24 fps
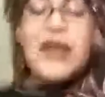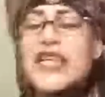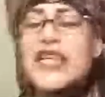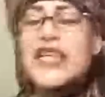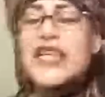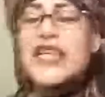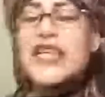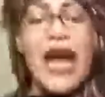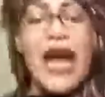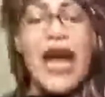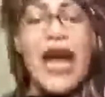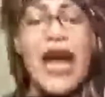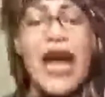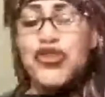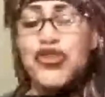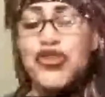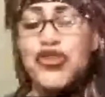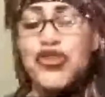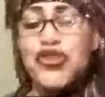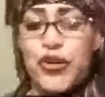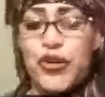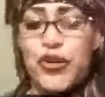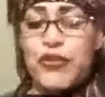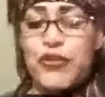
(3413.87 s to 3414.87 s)
Because I'm
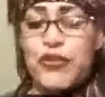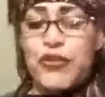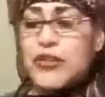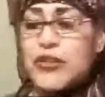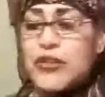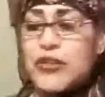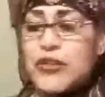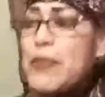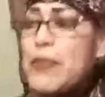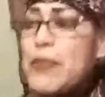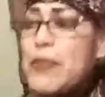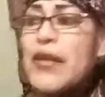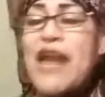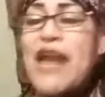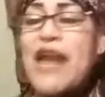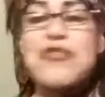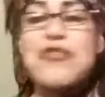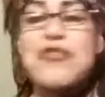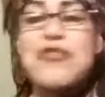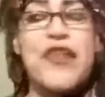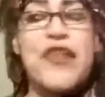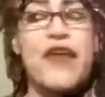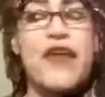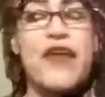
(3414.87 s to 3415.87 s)
sure there's people
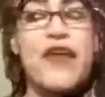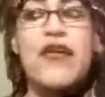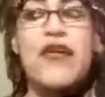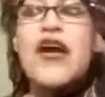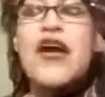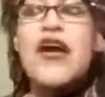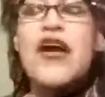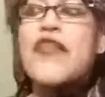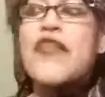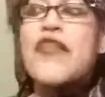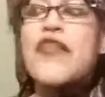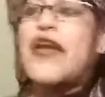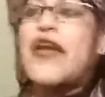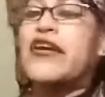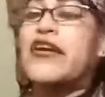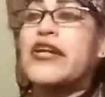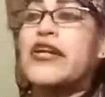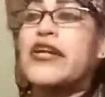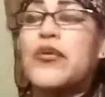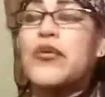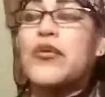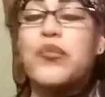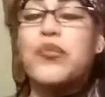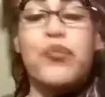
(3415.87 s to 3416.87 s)
out there that are
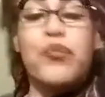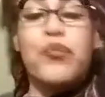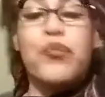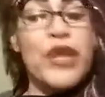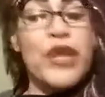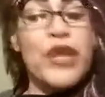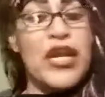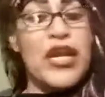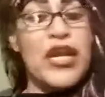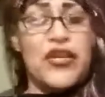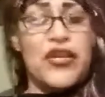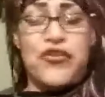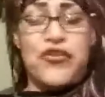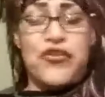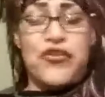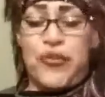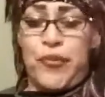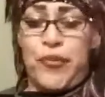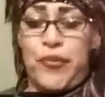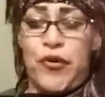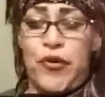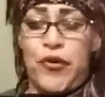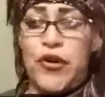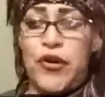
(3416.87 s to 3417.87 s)
going to read
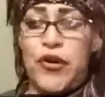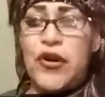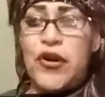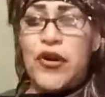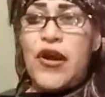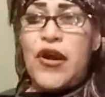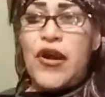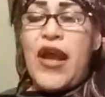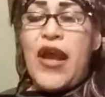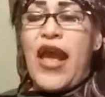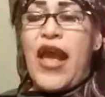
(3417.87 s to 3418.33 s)
your book